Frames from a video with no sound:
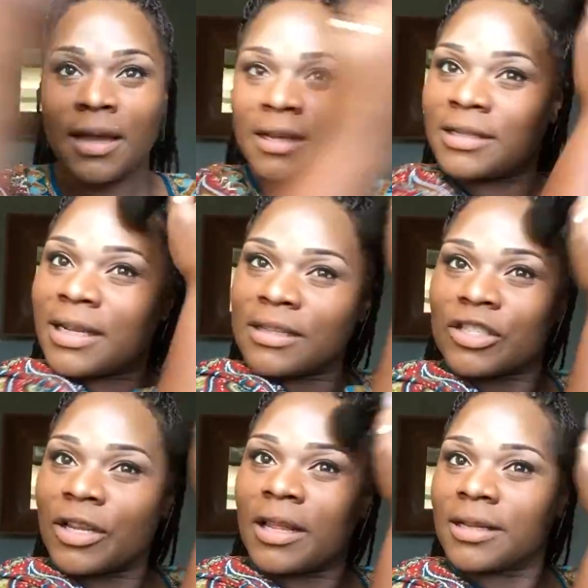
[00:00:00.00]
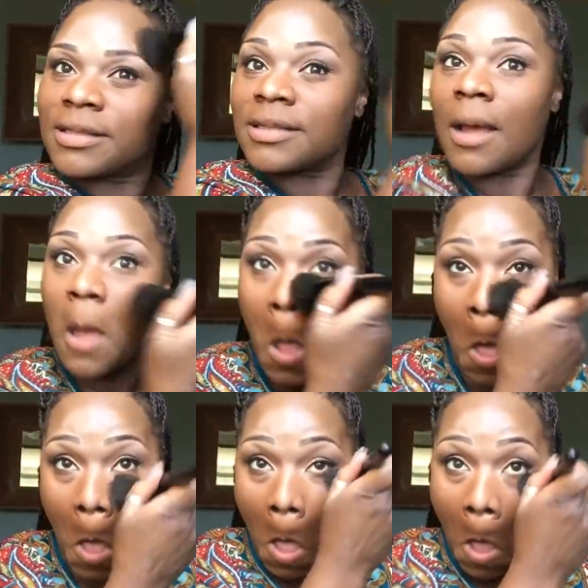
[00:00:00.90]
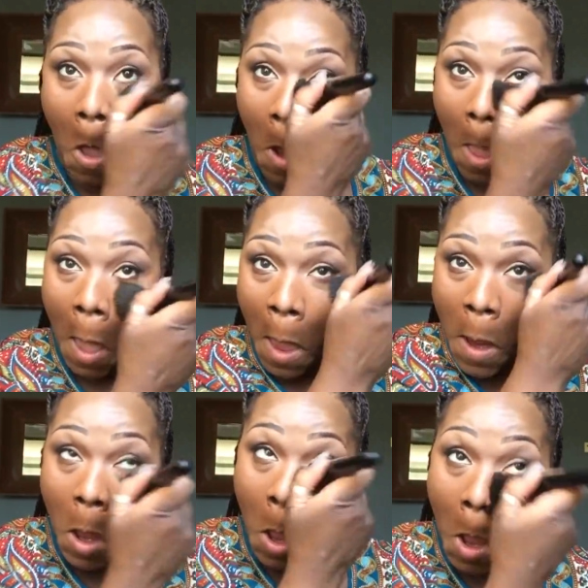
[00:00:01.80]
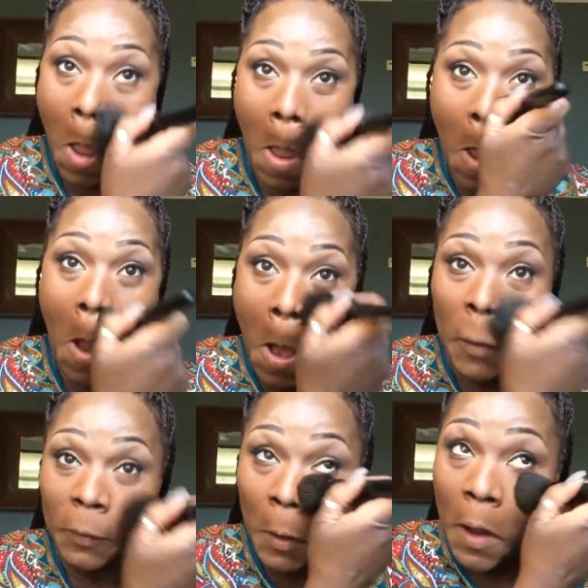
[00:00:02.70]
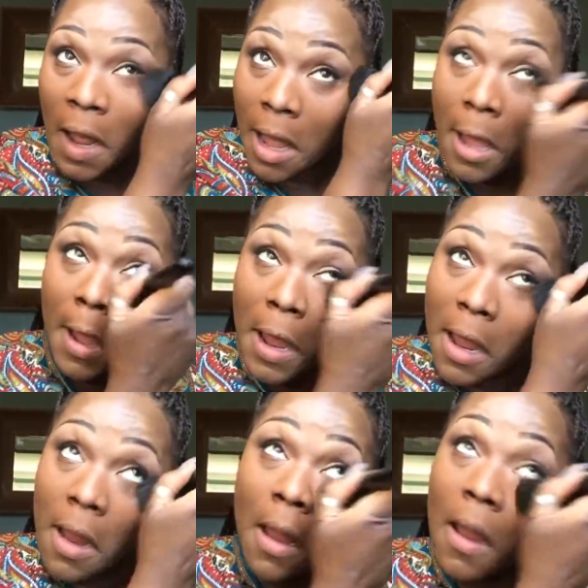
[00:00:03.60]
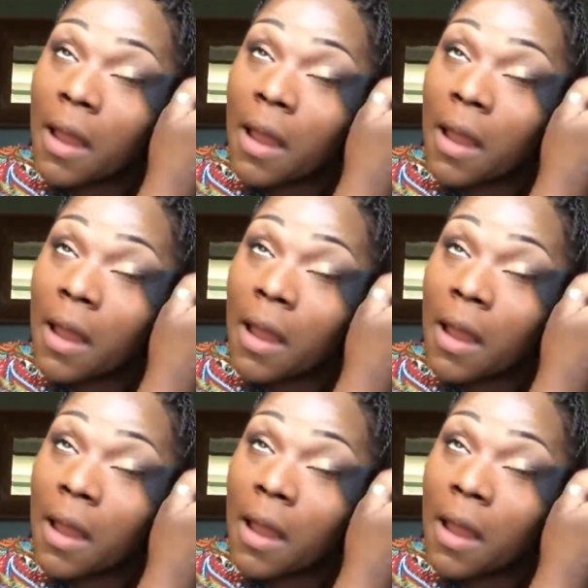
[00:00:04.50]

I just had to show you this. Okay, under the eye,